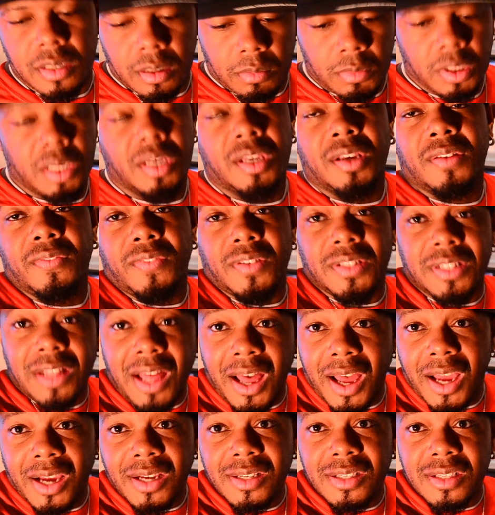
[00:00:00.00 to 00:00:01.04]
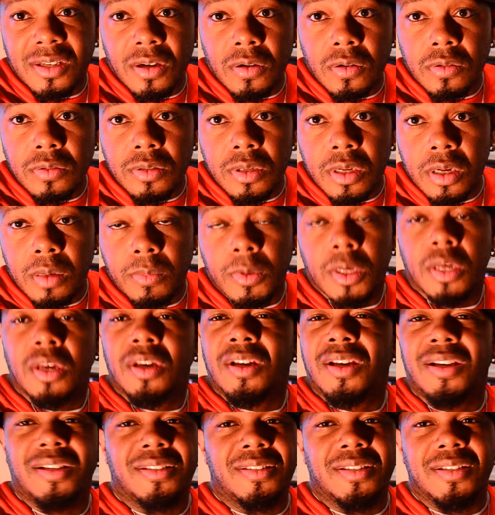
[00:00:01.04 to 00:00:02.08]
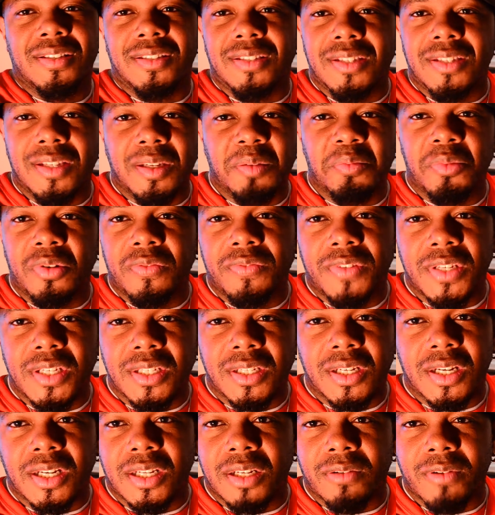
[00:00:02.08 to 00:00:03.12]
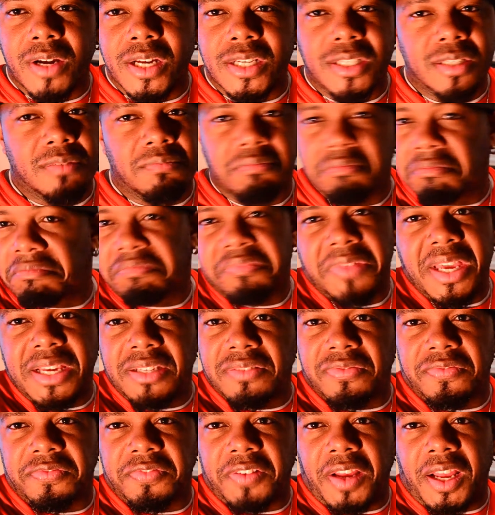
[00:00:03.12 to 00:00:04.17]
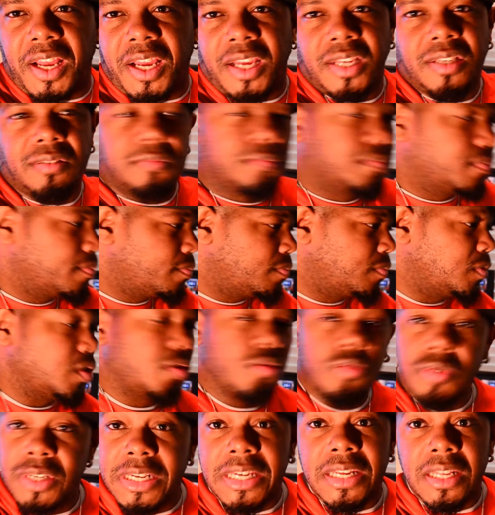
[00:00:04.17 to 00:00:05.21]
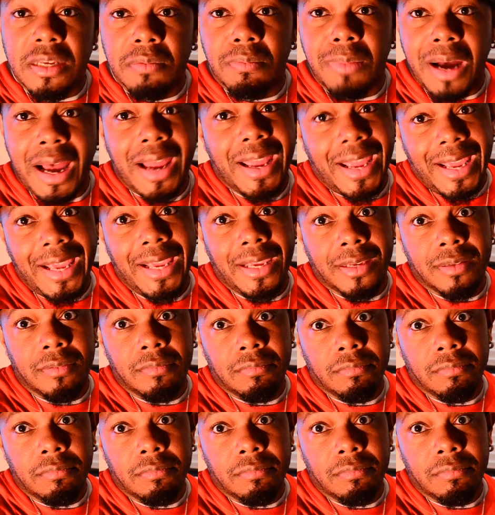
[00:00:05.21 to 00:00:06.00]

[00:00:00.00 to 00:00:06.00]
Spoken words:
If a line shows up, it's the same of discoloration. That's fine. You did it by hand.